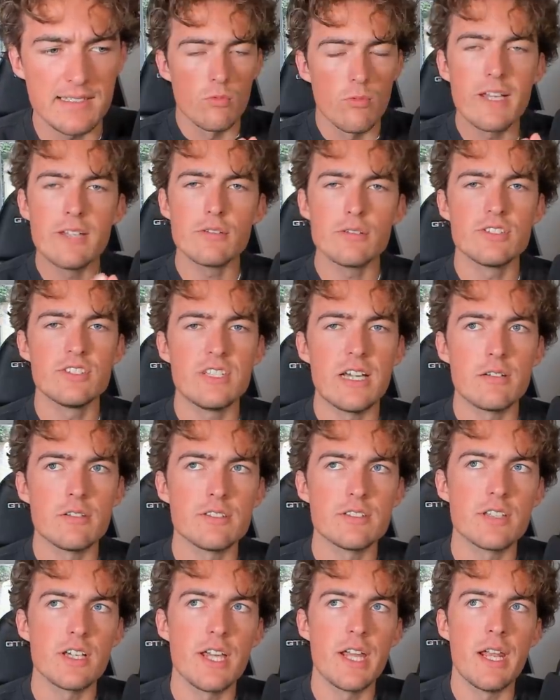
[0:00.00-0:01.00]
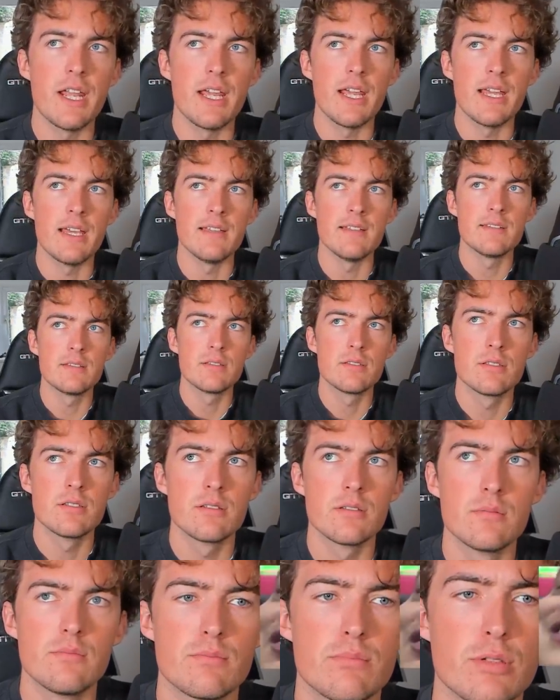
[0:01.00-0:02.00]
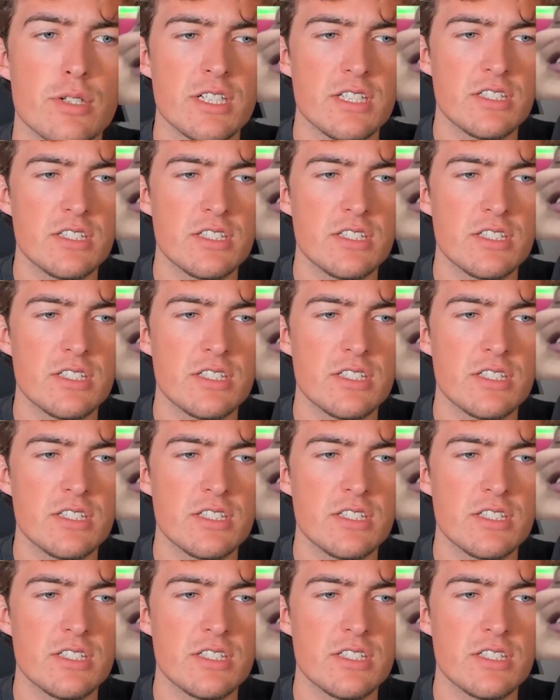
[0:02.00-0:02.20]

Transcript: Radal's sound design is pretty